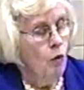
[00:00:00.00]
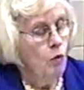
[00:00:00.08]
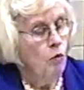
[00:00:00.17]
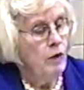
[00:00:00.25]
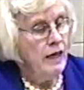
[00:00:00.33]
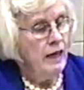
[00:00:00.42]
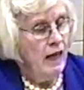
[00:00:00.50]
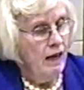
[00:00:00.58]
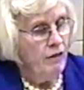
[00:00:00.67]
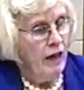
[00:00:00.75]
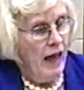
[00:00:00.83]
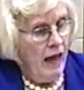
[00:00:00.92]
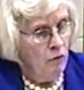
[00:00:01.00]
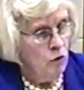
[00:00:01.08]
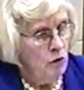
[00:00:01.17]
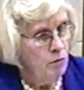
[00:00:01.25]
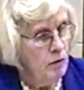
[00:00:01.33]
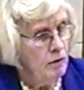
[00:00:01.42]
we can have an
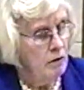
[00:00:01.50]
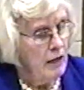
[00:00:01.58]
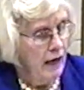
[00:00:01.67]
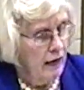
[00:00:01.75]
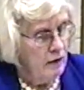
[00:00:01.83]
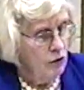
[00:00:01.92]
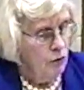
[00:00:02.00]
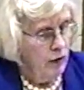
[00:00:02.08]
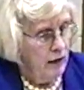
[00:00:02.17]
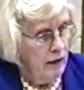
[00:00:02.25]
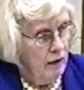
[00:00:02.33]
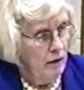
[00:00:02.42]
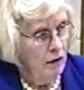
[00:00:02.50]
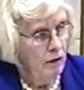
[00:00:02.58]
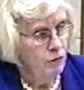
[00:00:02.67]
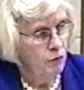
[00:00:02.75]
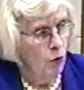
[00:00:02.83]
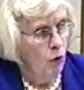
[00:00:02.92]
equitable tax rate
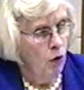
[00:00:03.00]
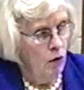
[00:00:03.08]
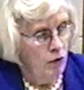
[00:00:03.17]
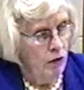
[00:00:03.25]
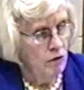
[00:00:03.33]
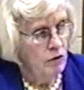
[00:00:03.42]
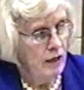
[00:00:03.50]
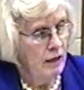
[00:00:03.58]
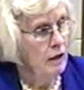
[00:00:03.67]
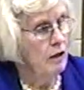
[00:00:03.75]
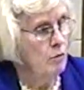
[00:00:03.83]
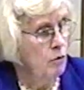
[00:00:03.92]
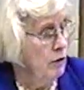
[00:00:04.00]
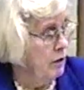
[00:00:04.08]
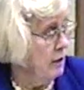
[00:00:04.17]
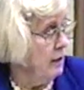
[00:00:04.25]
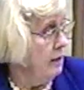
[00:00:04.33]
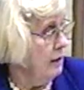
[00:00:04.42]
for all those in the
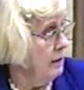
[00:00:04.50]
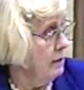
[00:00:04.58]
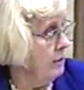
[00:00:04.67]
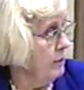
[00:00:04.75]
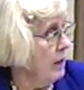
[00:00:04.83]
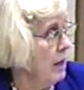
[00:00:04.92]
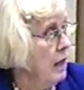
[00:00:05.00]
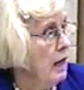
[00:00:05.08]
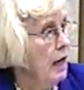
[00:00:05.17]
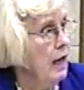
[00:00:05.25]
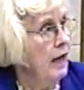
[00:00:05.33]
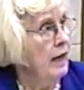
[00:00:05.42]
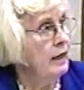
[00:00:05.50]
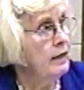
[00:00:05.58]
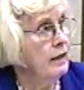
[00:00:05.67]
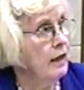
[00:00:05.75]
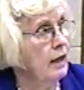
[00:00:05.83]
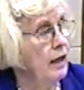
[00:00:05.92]
community. And
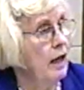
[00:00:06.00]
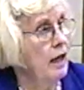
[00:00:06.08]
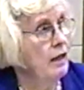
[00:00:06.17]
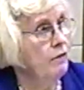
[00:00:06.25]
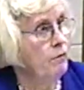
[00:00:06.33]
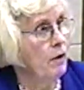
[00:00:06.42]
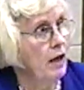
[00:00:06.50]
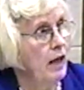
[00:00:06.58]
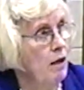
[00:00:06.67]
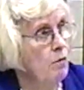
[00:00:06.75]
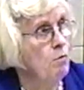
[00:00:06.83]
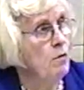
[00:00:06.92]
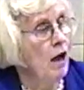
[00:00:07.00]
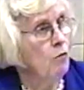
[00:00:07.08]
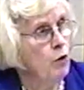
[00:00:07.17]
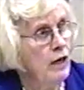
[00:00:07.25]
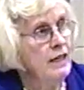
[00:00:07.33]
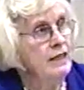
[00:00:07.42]
a
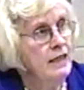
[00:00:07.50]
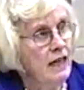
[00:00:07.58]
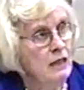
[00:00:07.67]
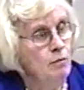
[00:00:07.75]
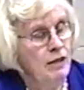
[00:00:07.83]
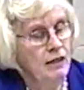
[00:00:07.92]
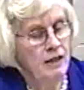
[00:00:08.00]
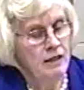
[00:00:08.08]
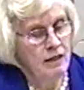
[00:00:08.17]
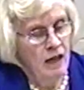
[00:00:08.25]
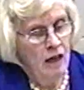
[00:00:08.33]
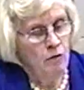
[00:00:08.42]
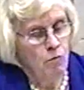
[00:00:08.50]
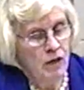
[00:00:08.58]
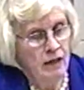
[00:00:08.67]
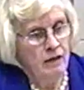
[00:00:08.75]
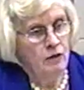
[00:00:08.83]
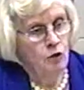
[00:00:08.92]
reassessment does not
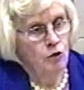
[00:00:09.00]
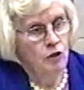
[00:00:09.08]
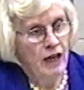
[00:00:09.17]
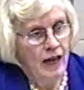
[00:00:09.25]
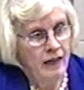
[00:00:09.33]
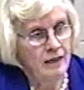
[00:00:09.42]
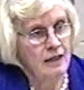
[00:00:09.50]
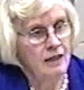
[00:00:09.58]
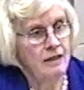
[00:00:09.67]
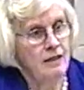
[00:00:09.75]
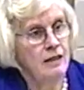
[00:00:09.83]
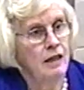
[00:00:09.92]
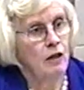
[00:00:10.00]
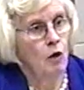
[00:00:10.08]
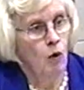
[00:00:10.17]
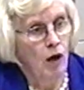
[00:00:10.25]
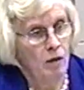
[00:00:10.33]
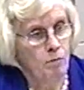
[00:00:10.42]
mean that your taxes
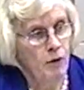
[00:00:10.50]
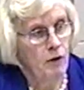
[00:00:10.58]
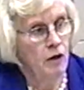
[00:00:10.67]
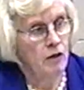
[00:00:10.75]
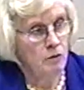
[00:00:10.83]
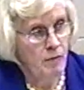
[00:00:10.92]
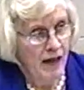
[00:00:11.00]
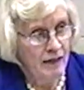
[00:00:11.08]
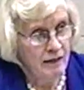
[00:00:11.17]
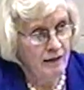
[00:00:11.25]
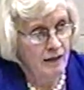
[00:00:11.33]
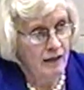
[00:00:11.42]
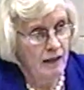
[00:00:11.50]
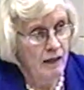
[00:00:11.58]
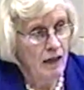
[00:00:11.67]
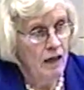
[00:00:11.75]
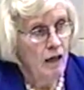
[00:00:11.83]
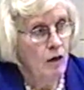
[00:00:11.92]
go up automatically.
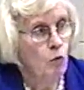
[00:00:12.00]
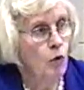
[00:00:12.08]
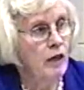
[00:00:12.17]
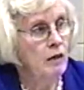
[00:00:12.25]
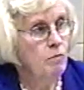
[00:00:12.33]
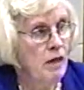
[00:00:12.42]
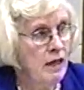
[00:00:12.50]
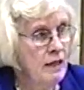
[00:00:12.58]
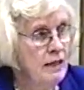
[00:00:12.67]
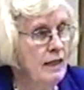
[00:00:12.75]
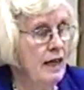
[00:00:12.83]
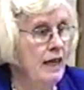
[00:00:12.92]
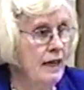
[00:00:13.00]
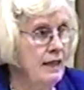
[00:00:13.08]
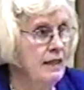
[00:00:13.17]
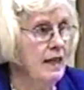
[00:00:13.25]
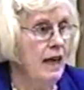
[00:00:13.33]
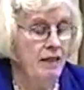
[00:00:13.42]
What it means
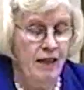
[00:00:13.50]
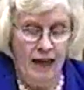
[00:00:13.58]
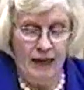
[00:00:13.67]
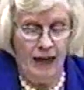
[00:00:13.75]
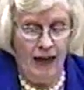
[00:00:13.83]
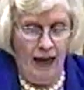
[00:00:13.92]
is that